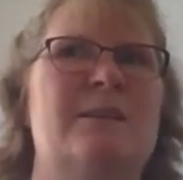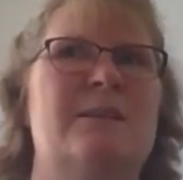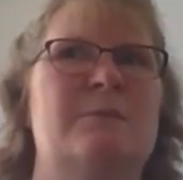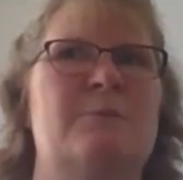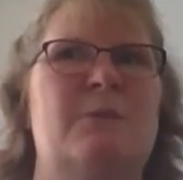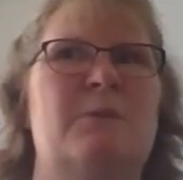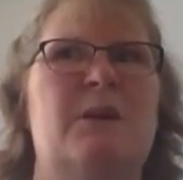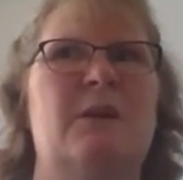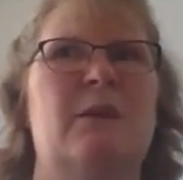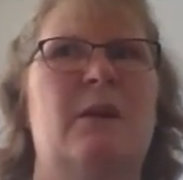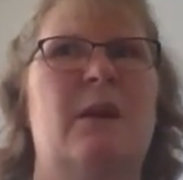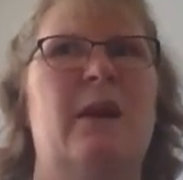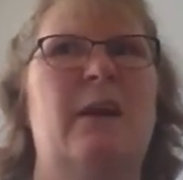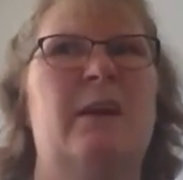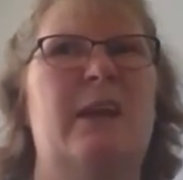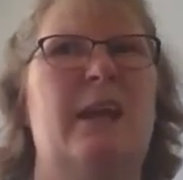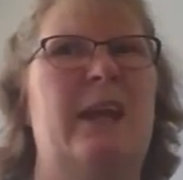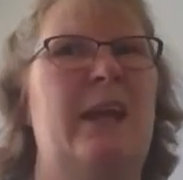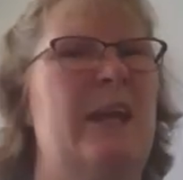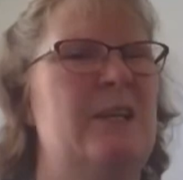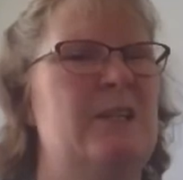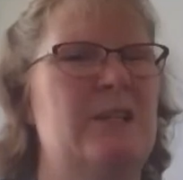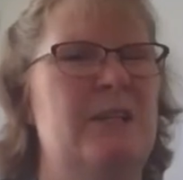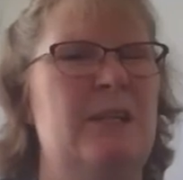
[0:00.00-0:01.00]
and we can't
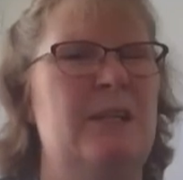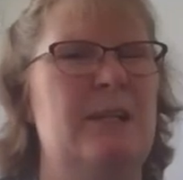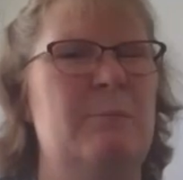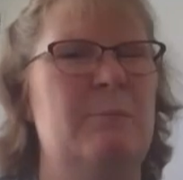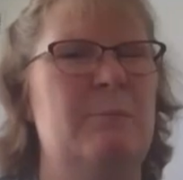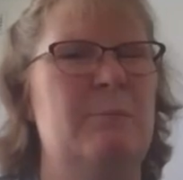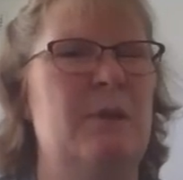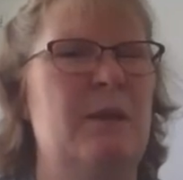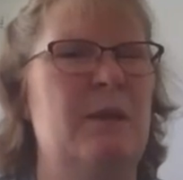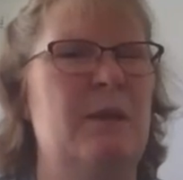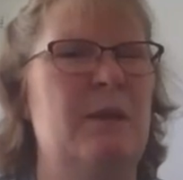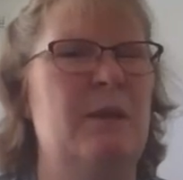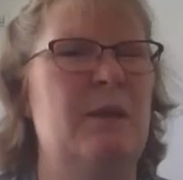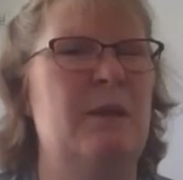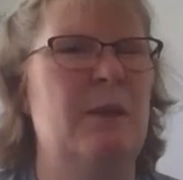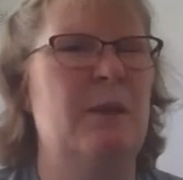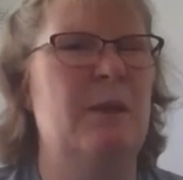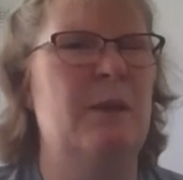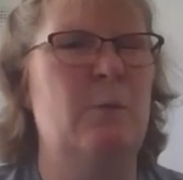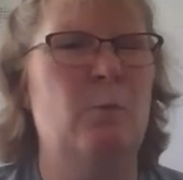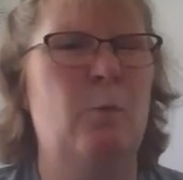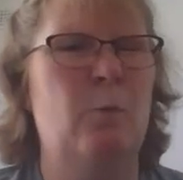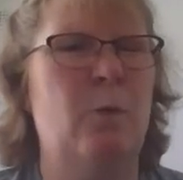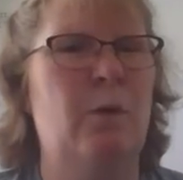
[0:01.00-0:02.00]
actually be
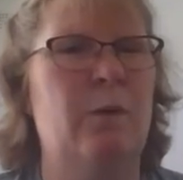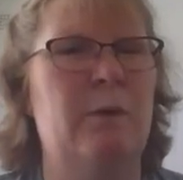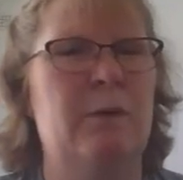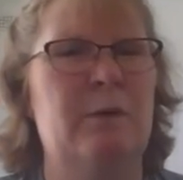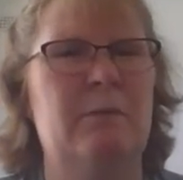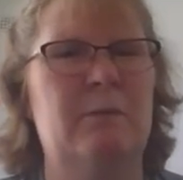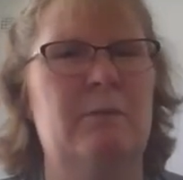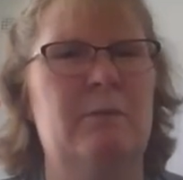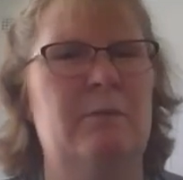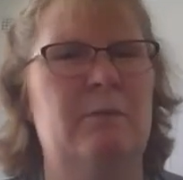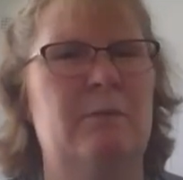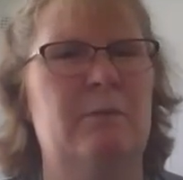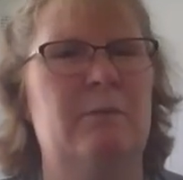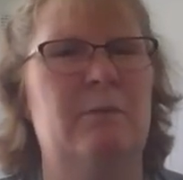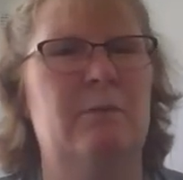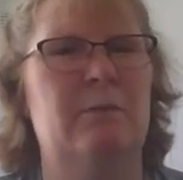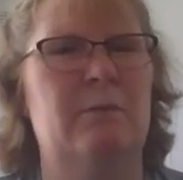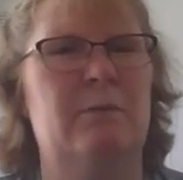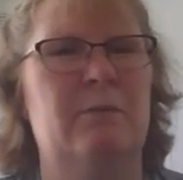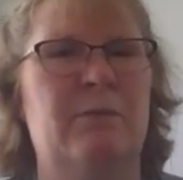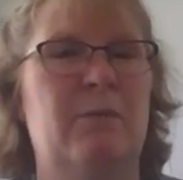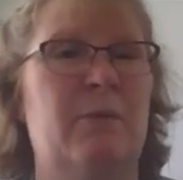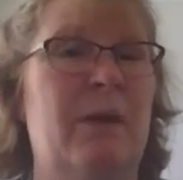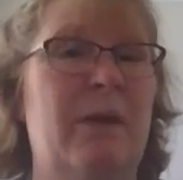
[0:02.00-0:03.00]
in one
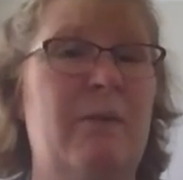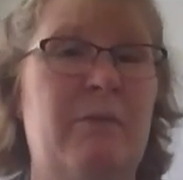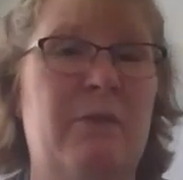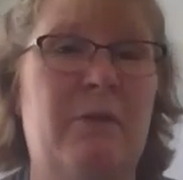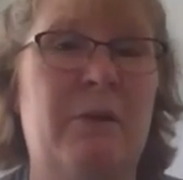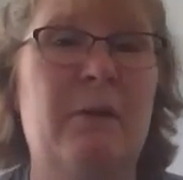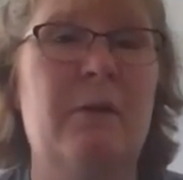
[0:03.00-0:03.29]
forever.